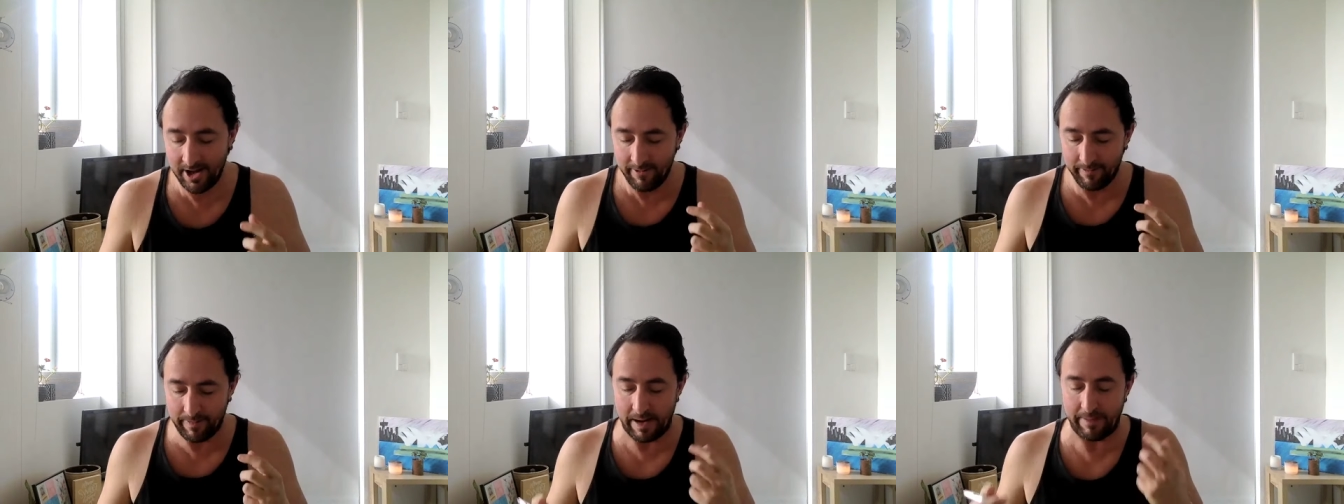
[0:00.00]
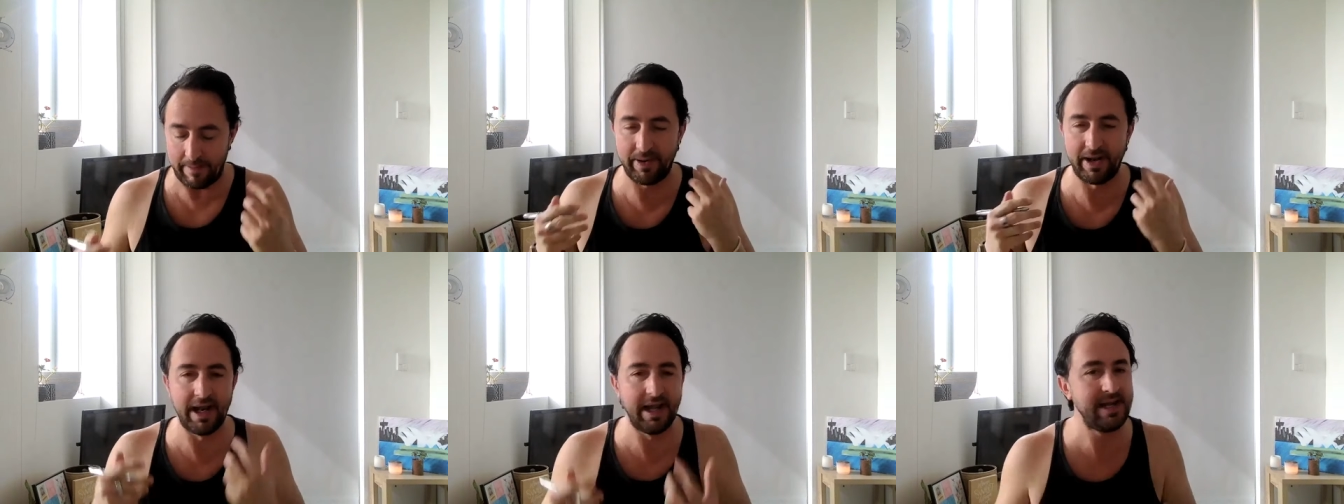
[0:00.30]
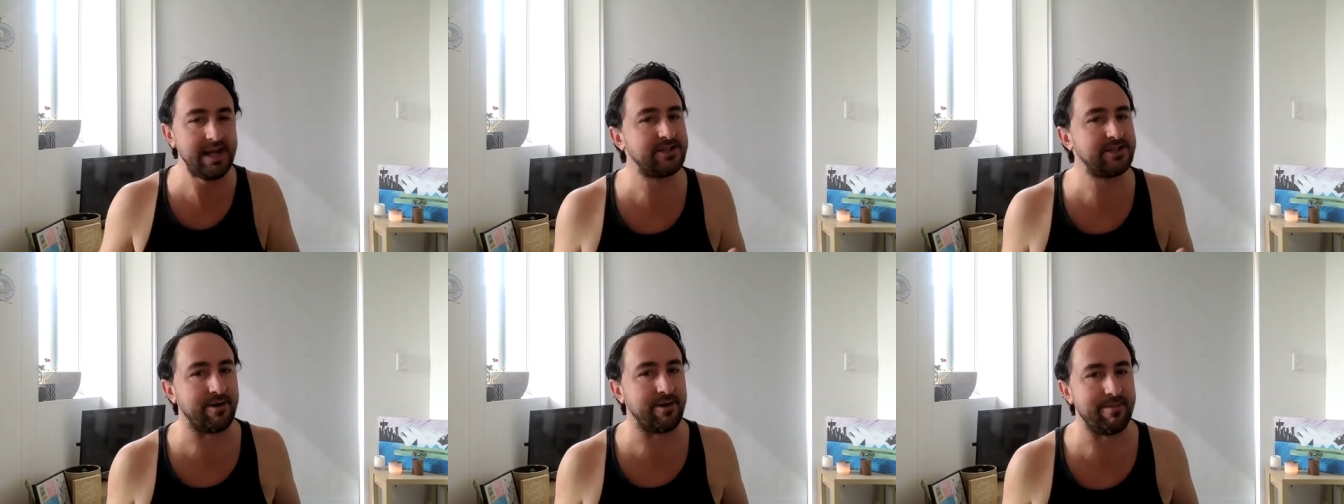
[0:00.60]
But
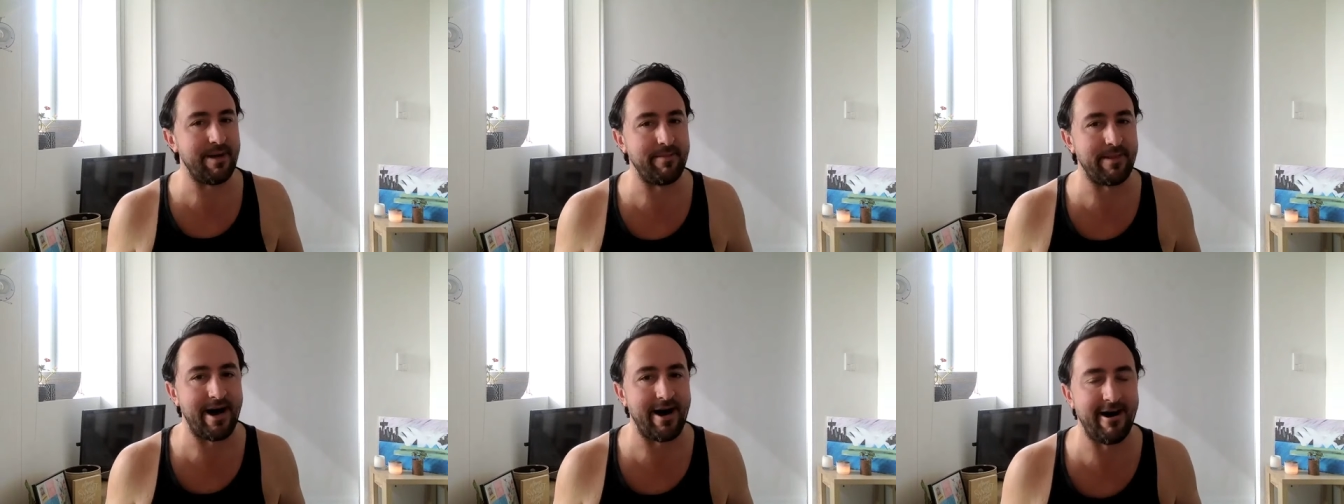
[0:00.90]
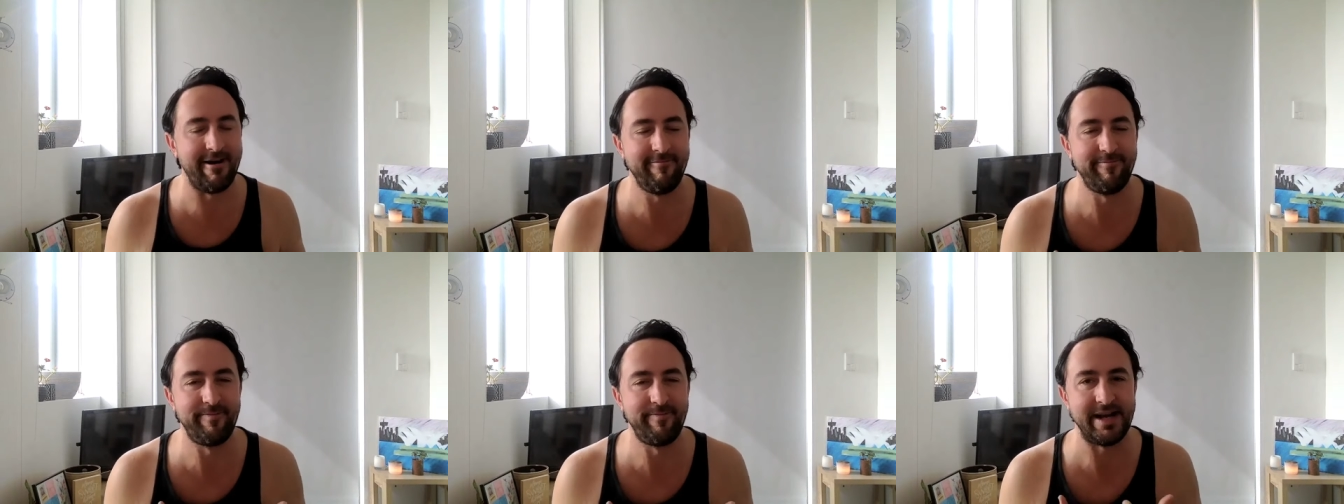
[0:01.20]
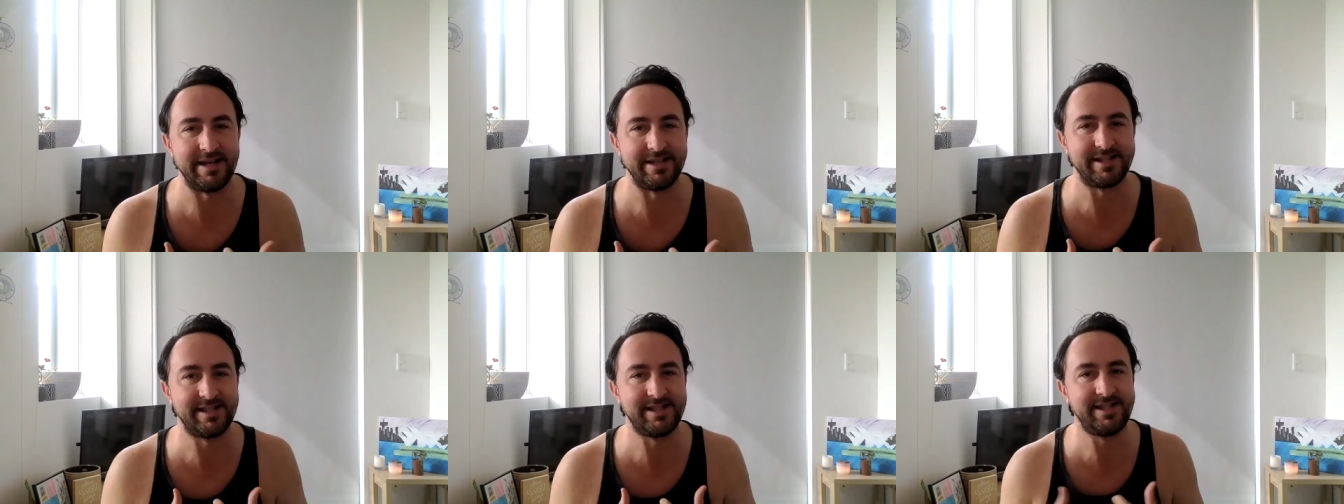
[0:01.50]
please remember, I've
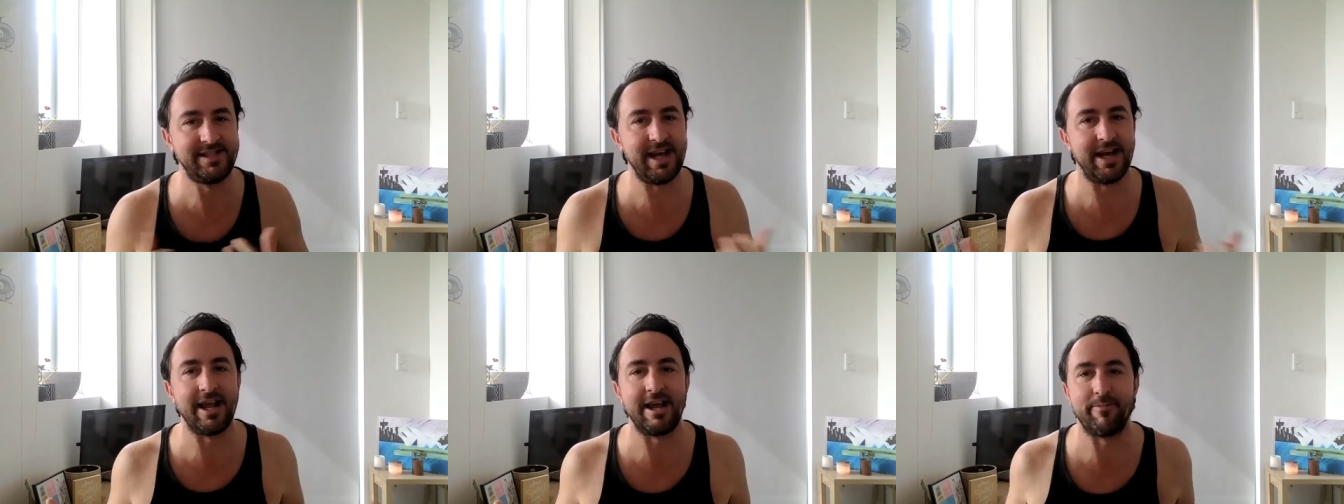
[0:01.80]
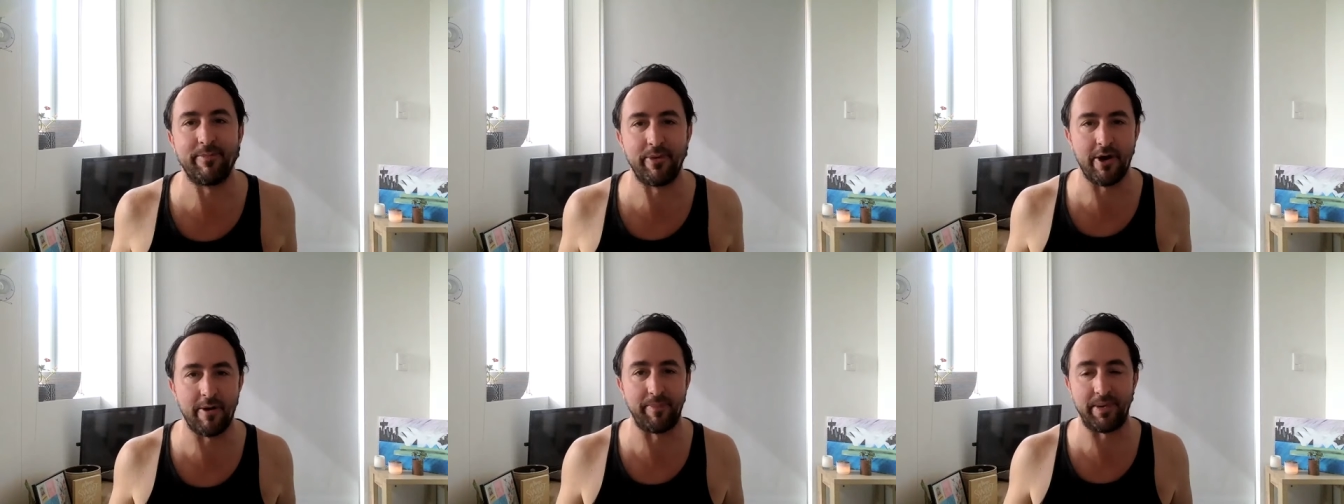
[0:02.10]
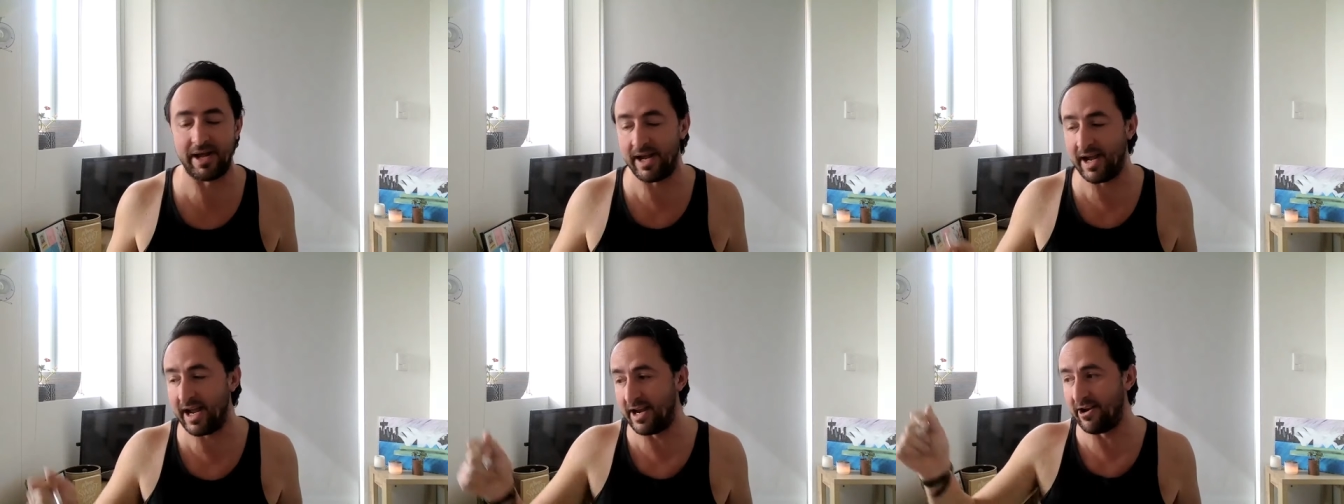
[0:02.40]
been selling
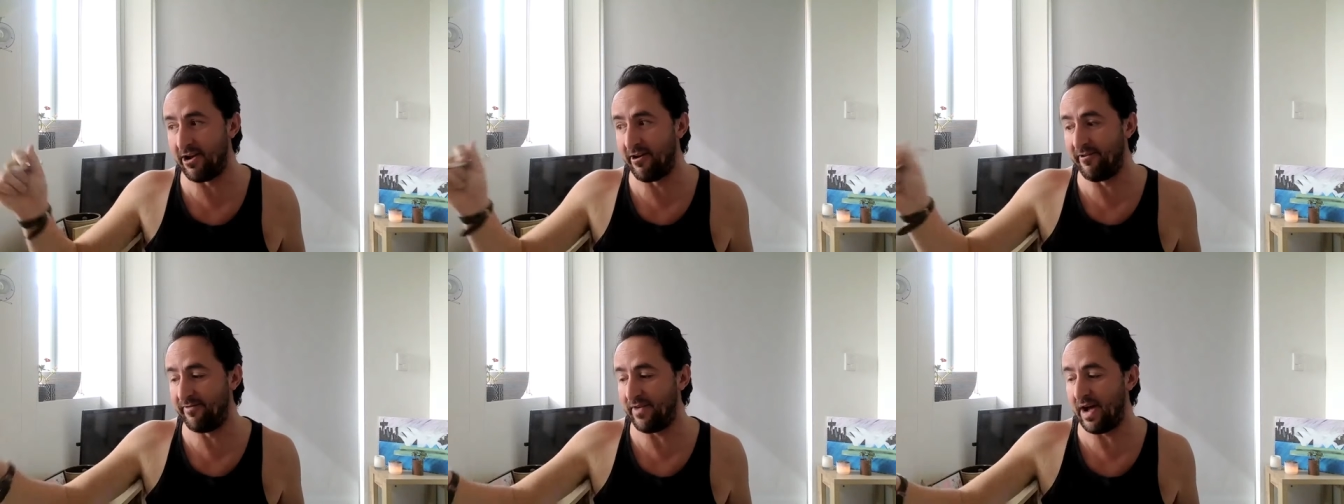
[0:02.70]
property in